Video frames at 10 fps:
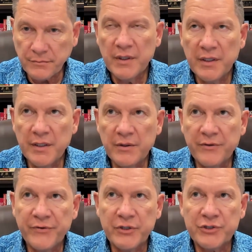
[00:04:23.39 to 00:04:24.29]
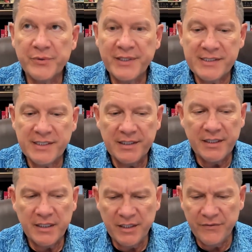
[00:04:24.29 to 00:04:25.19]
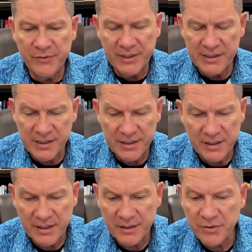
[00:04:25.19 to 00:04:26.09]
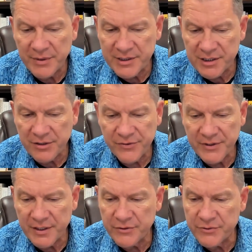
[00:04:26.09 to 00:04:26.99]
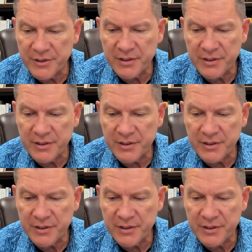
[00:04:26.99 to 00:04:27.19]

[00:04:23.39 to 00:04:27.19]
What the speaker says: And I know at first when I say that, even when I say it out loud to myself for the 100th